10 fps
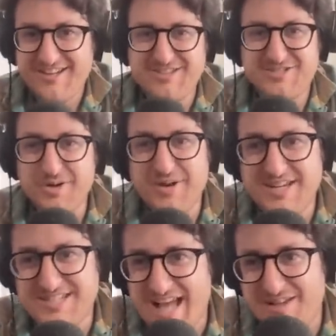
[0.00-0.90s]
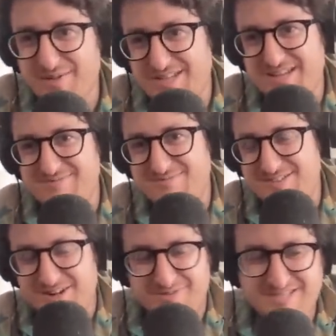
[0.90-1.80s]
is doing exactly what they
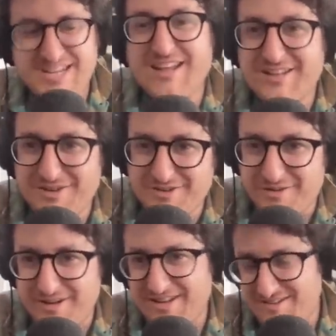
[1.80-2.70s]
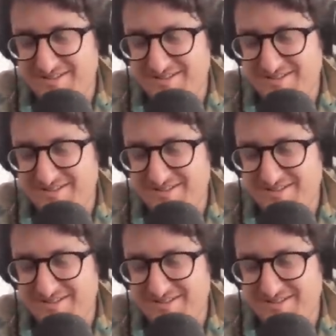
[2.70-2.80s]
you know say that they're doing